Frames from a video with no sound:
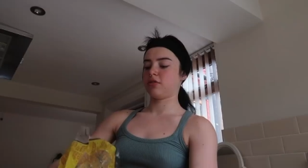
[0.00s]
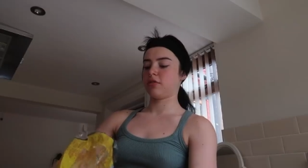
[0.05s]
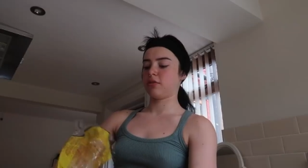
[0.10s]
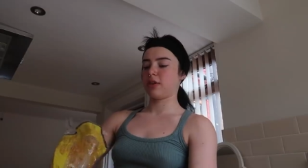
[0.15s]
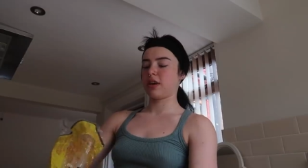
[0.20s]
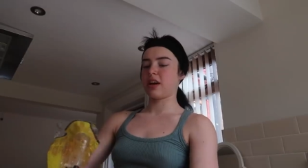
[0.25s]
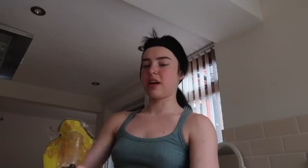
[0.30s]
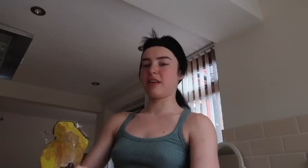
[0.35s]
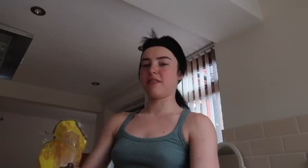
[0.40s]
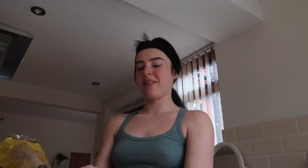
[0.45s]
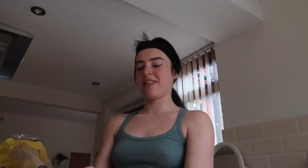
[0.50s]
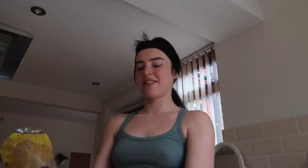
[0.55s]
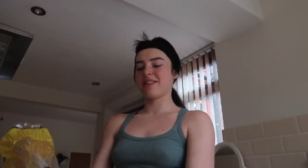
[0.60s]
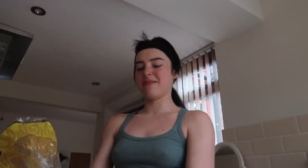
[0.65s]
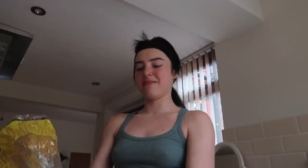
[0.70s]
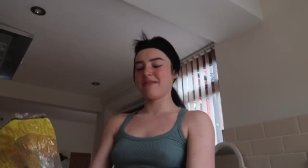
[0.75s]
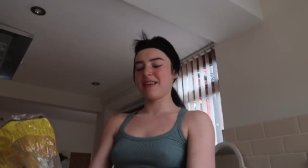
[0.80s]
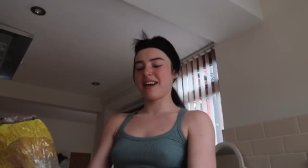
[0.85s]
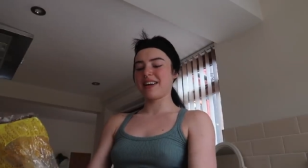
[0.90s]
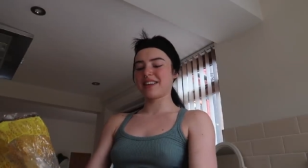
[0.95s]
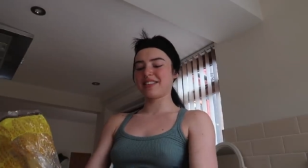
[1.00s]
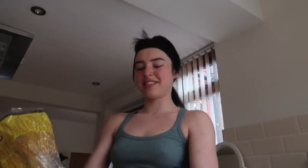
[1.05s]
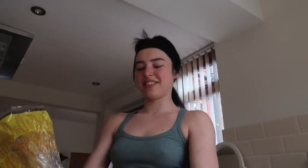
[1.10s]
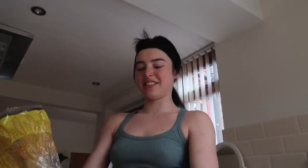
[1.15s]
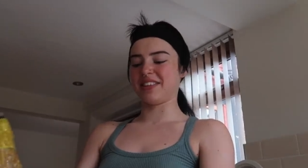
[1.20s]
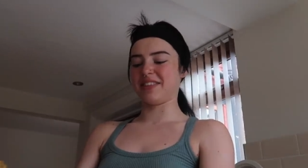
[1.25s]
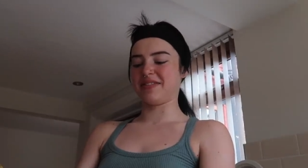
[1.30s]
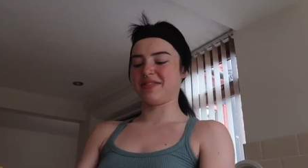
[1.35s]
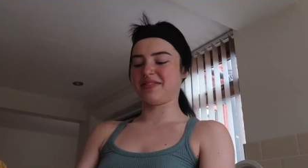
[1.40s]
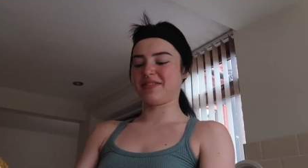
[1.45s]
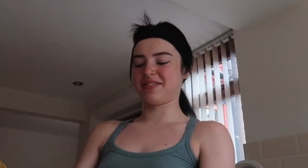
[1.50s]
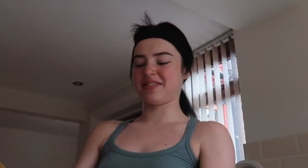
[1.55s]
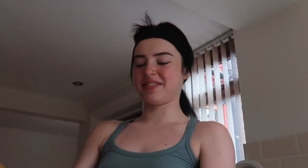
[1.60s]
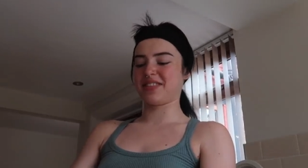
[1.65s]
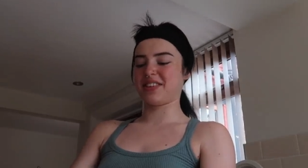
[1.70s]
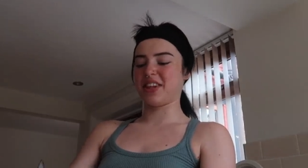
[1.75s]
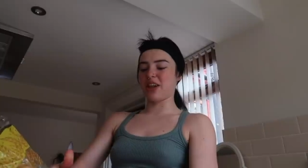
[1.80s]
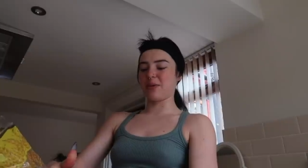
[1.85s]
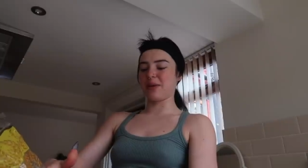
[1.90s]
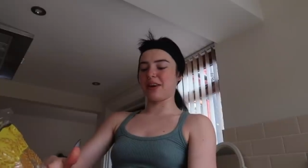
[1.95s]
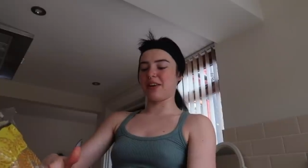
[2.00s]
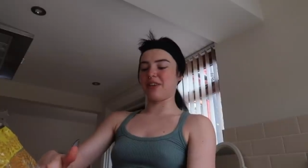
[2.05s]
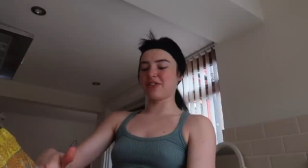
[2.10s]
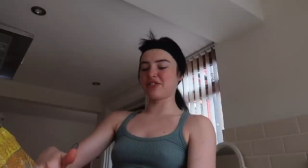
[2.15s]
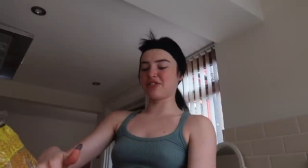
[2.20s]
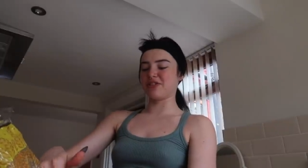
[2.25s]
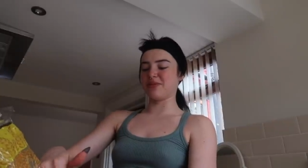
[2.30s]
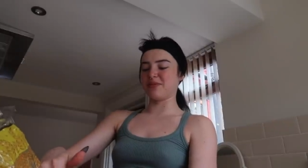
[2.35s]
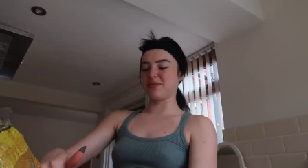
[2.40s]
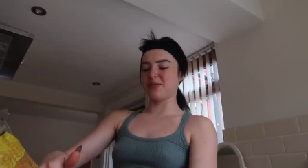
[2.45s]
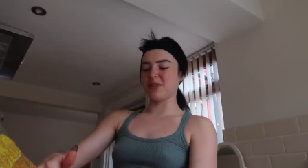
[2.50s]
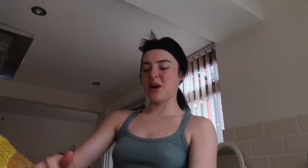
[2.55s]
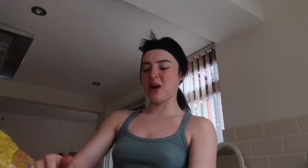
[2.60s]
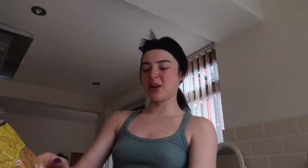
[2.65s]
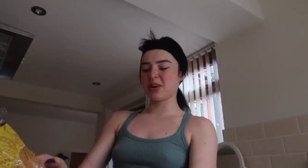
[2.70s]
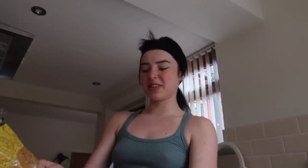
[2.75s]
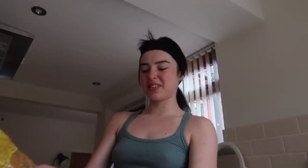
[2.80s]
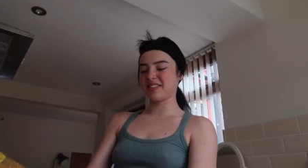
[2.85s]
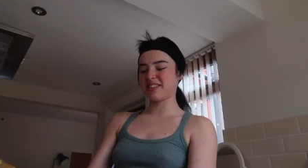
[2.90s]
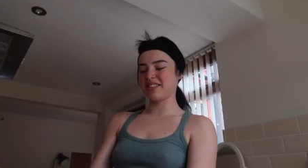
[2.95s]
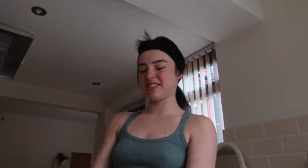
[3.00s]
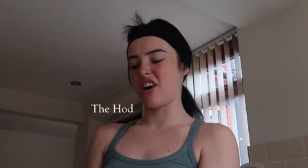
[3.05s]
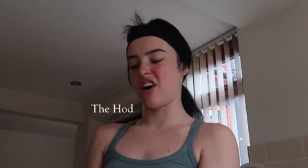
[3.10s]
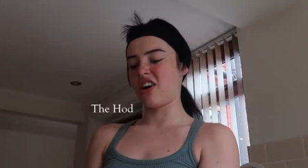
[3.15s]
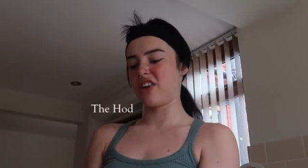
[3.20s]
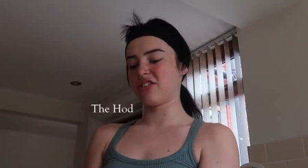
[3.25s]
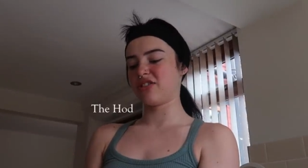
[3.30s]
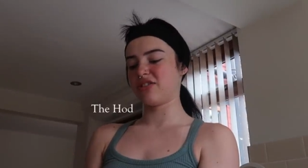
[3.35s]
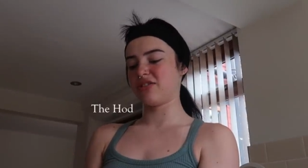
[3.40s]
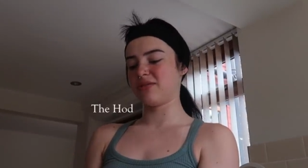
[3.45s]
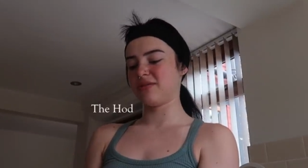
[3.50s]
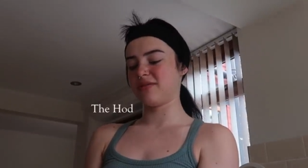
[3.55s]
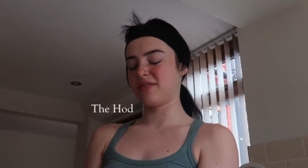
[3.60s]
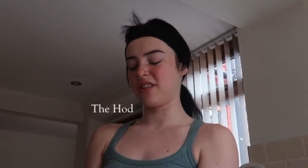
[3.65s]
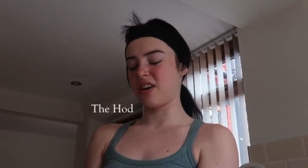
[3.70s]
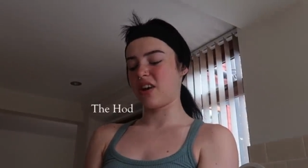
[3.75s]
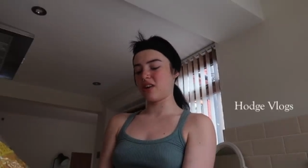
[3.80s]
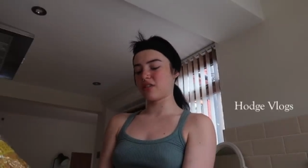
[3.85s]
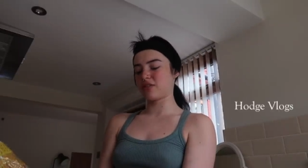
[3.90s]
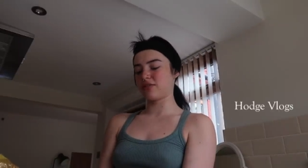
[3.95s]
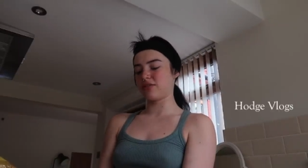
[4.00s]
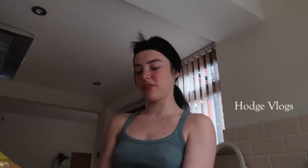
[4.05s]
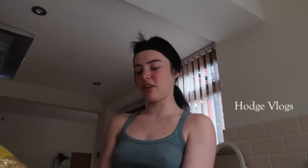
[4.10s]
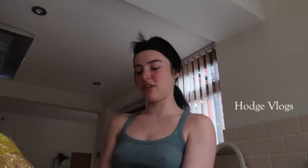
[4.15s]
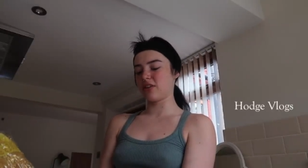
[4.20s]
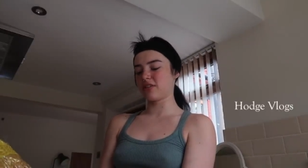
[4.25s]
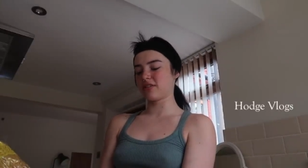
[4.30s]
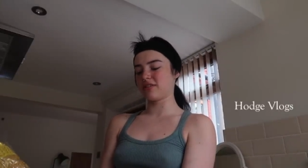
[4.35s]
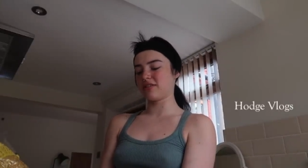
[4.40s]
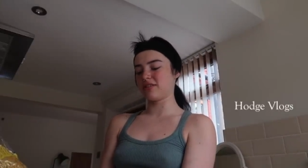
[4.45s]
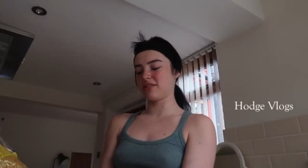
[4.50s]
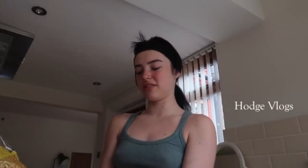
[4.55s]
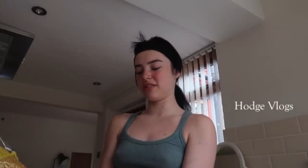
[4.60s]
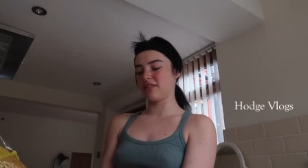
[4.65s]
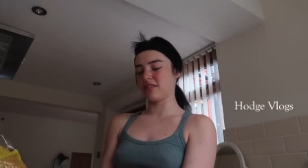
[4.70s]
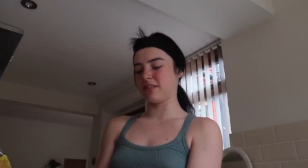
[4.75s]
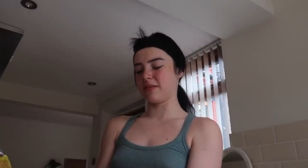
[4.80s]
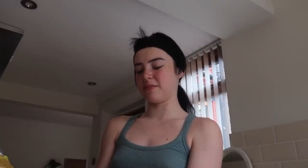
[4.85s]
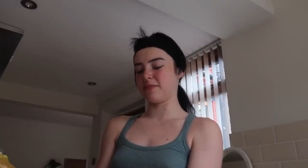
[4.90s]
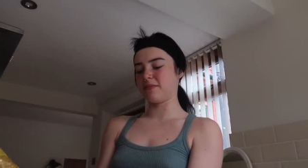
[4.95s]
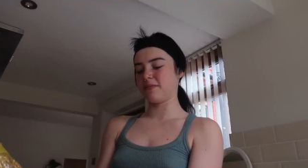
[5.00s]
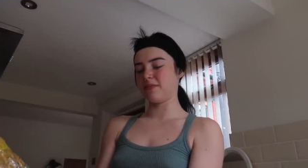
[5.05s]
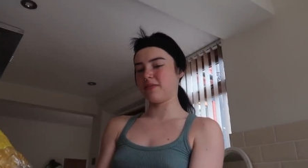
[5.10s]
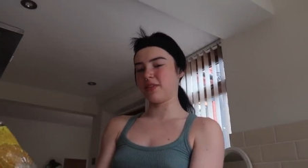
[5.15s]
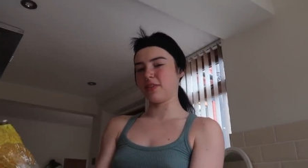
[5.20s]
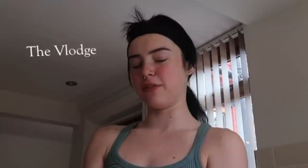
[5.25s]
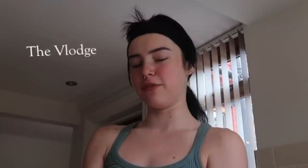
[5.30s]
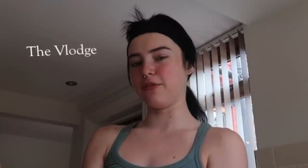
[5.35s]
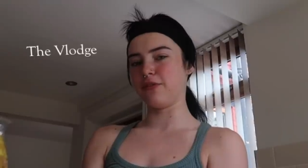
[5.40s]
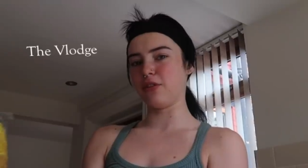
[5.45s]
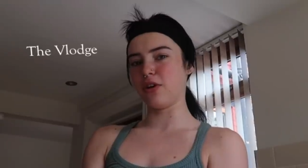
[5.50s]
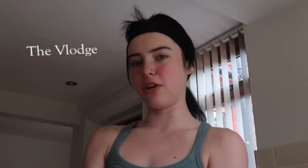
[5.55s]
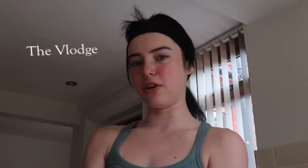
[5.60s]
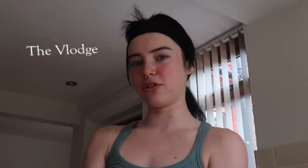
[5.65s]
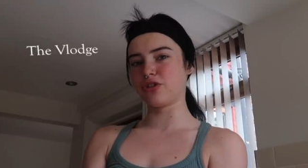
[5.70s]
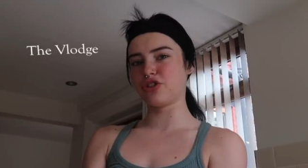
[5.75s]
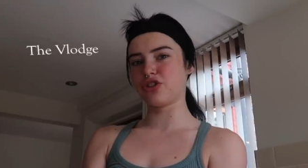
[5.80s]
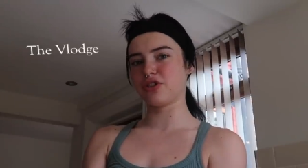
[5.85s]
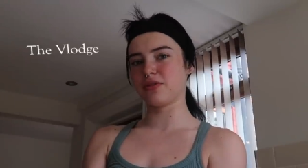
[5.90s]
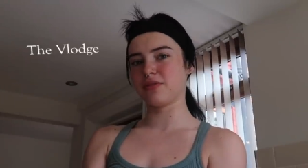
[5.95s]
So yeah, welcome back to the Chloe Hodgson vlogs. The hard Hodge Vlogs, the, the vlog.